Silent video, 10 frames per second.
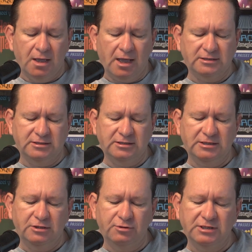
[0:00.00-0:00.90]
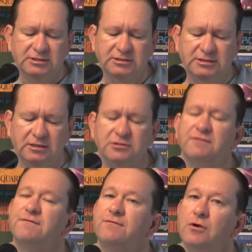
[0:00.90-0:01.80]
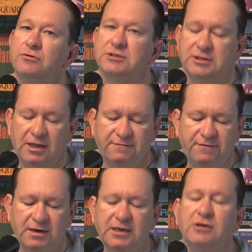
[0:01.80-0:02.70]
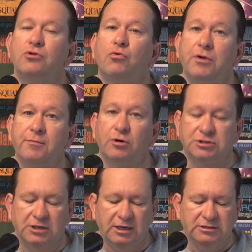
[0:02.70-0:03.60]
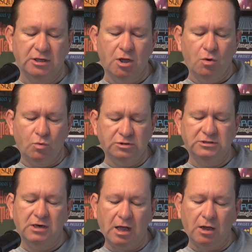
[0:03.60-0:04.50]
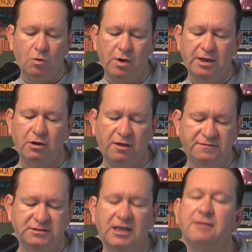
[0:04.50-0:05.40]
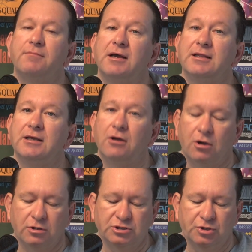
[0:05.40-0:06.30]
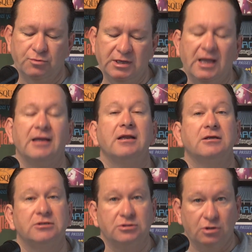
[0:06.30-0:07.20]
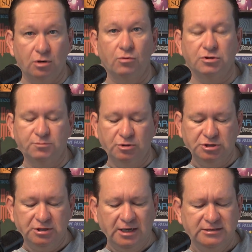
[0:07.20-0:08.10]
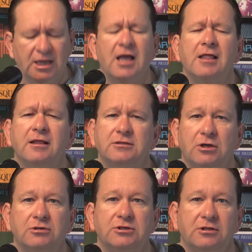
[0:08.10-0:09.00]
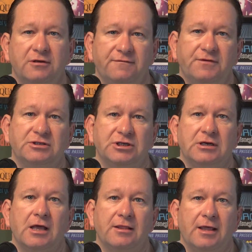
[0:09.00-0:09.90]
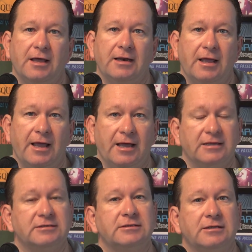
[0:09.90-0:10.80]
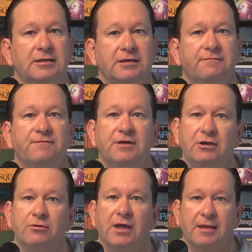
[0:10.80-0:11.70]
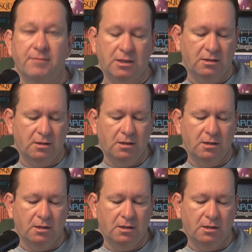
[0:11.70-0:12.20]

as the decrease in sales of Frozen and Finding Dory merchandise was not quite offset by the Cars 3 and Star Wars merchandise. That's also the division that has the video game